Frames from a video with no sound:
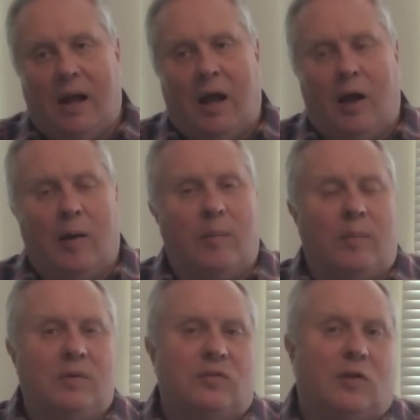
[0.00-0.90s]

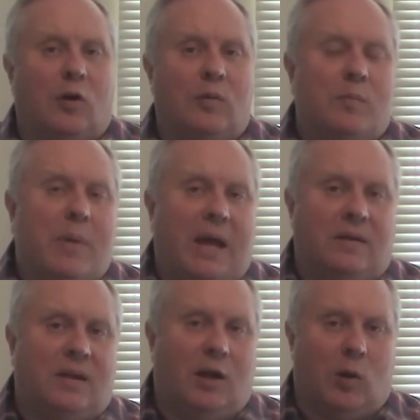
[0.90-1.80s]
Um, certain
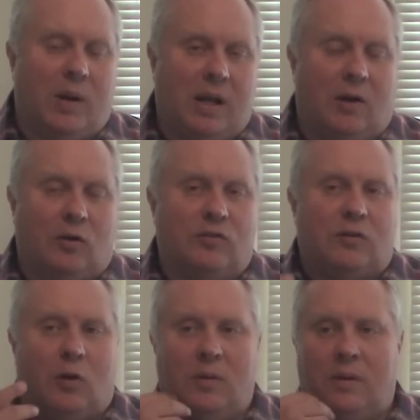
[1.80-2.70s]
bacteria or
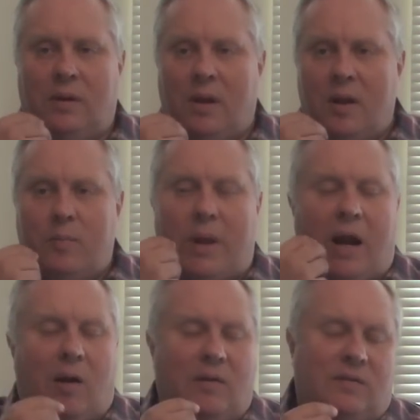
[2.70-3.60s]
certain
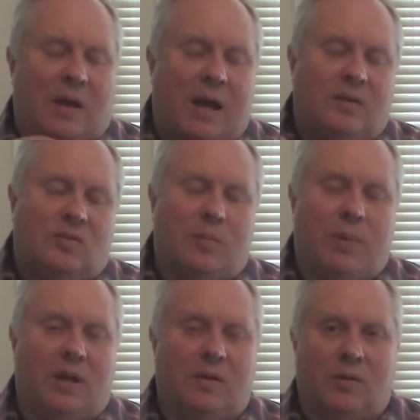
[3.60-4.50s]
parasites
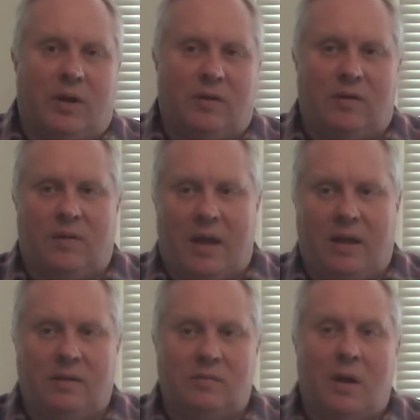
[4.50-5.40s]
depend on other
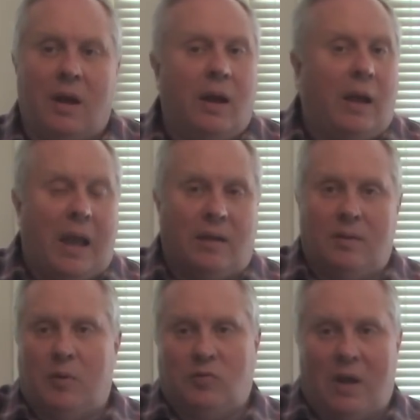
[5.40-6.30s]
things.
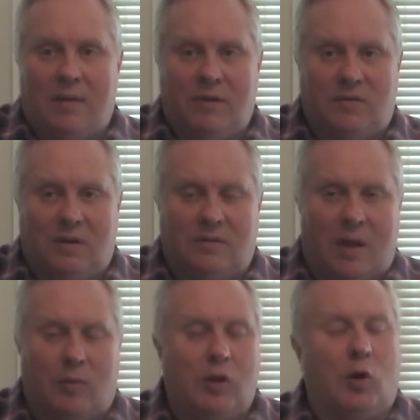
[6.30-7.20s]
And the most obvious
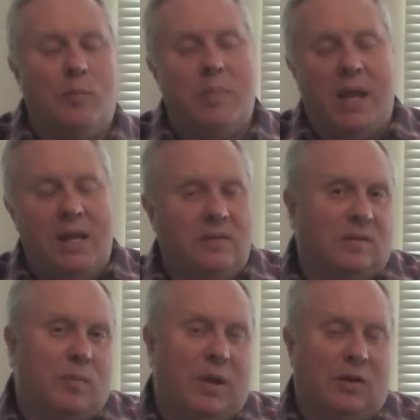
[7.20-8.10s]
example, you know,
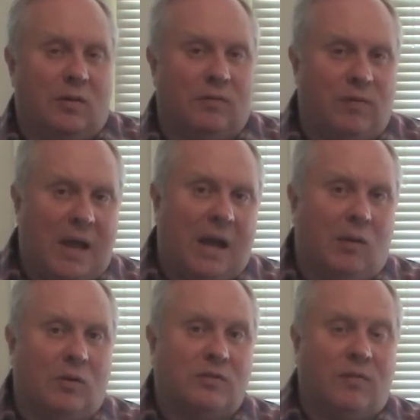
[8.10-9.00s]
bees depend on
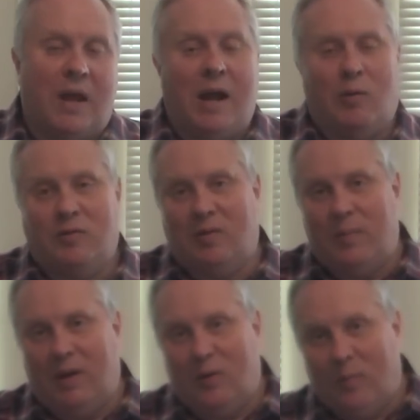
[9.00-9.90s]
flowers. Flowers
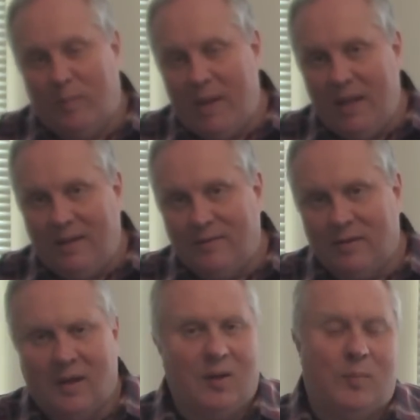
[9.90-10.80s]
depend on
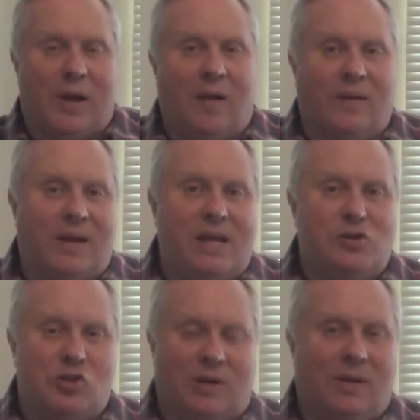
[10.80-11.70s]
bees,
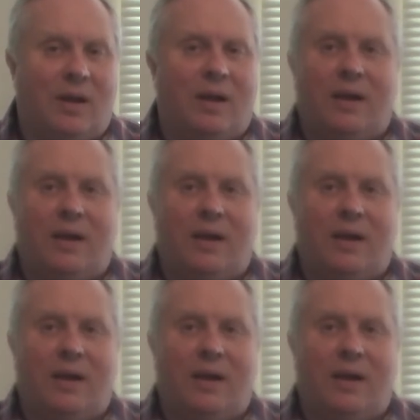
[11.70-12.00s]
pollination.